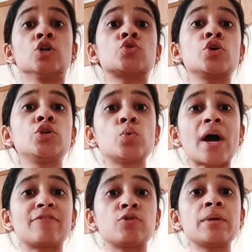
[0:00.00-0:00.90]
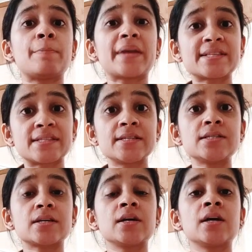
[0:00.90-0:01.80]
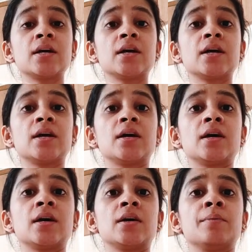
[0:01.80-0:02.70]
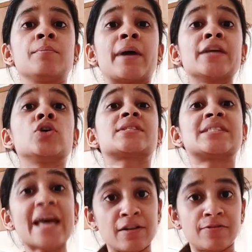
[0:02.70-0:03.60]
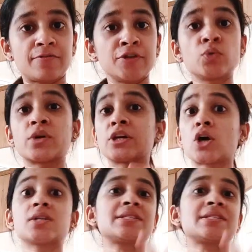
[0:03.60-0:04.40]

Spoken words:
So you have to be present by yourself. You cannot